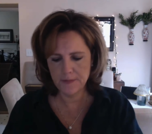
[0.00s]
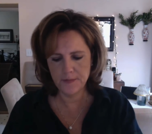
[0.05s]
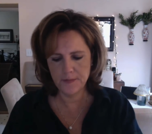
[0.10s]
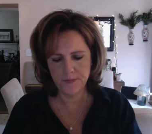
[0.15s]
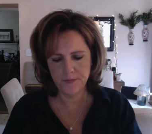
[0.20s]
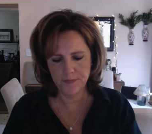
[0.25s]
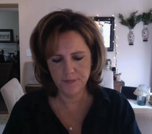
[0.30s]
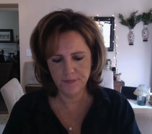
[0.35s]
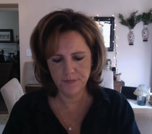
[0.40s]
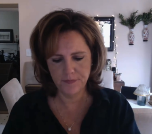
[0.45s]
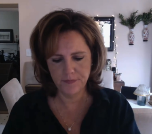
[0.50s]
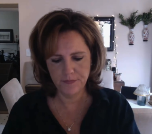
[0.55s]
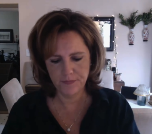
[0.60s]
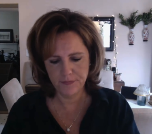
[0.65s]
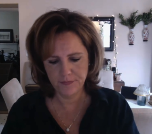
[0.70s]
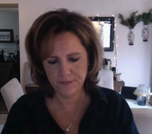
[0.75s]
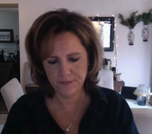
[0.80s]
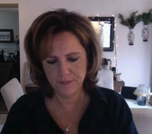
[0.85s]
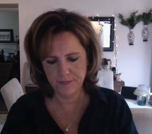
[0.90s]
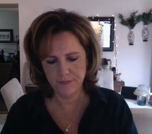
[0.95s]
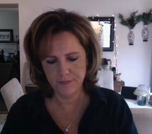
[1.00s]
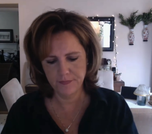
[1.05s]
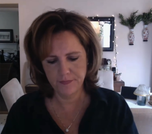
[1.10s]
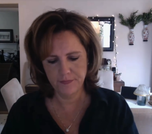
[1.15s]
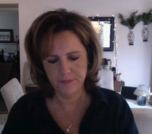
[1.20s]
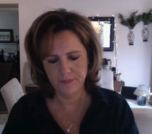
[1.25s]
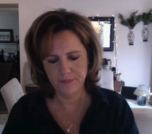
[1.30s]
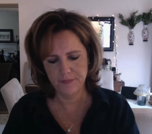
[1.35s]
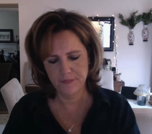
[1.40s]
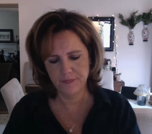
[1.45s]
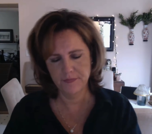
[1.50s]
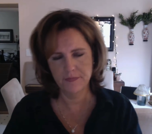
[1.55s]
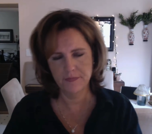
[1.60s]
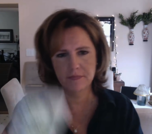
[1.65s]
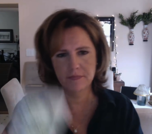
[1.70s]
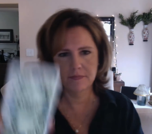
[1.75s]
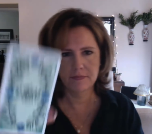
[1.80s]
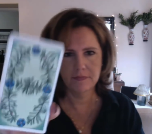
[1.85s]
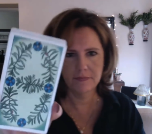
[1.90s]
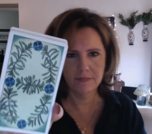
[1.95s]

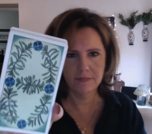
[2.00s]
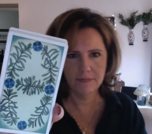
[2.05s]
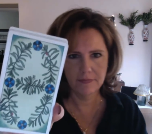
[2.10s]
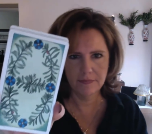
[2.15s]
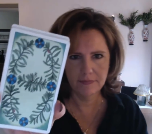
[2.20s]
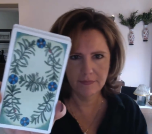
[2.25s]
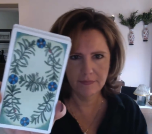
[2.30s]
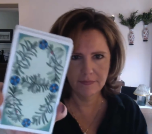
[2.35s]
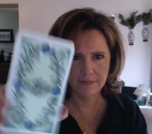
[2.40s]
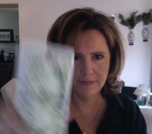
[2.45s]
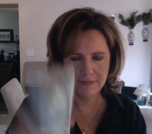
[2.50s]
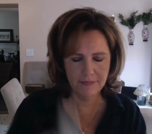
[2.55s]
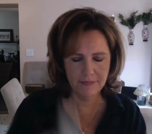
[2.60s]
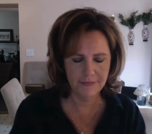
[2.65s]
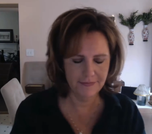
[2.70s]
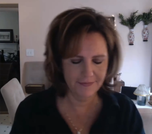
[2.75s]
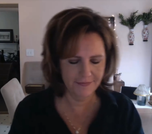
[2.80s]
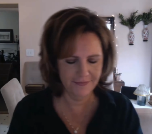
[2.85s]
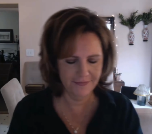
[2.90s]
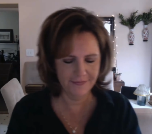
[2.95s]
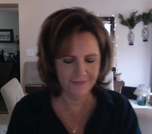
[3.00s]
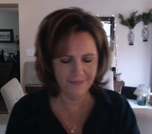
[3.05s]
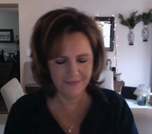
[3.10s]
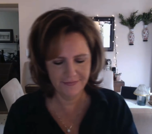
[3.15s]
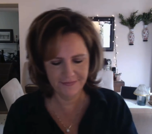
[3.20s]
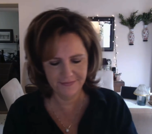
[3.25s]
(no one is talking)